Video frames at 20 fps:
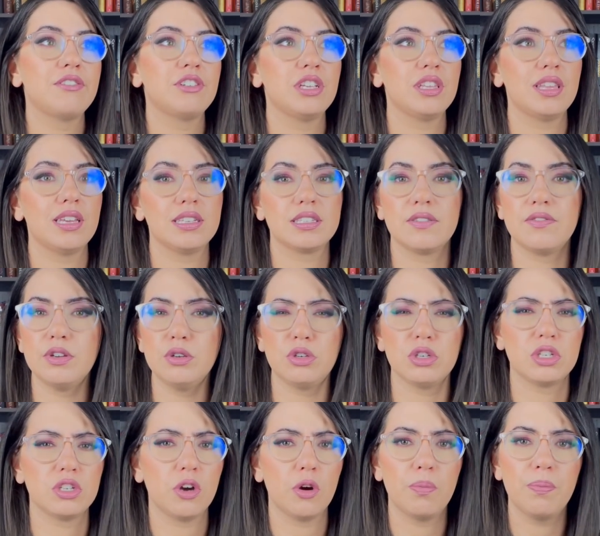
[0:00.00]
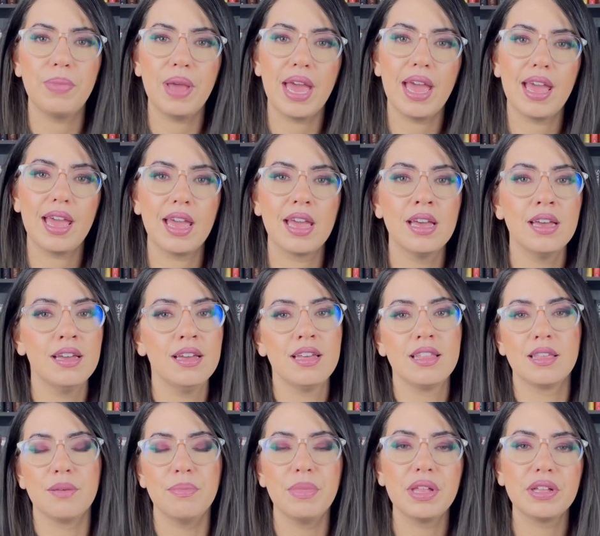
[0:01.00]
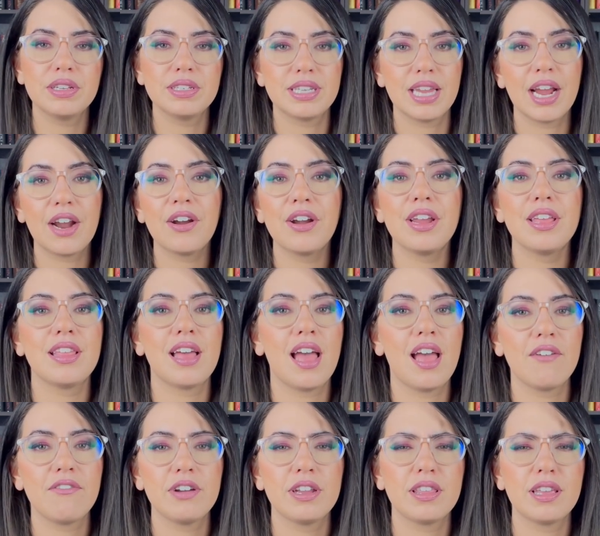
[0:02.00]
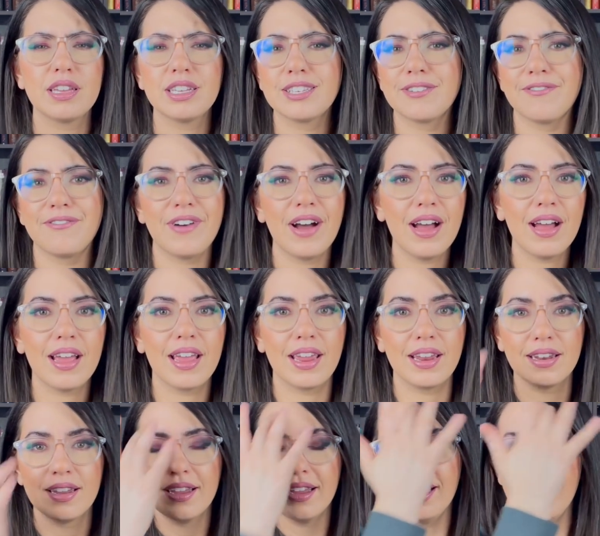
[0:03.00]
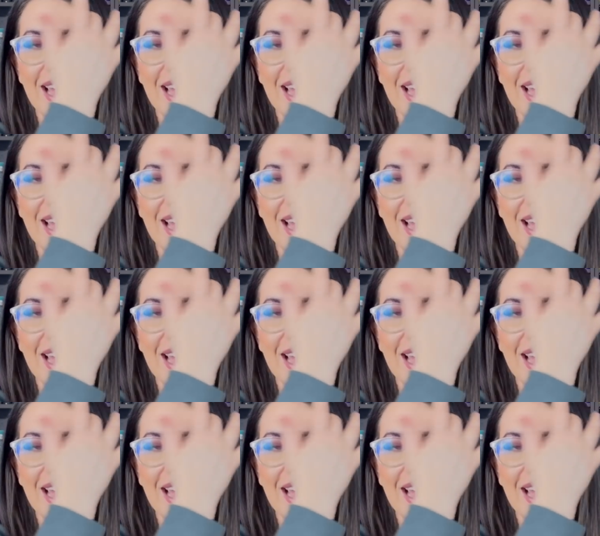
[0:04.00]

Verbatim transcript: She thinks if you just obey the military, that everything is fine.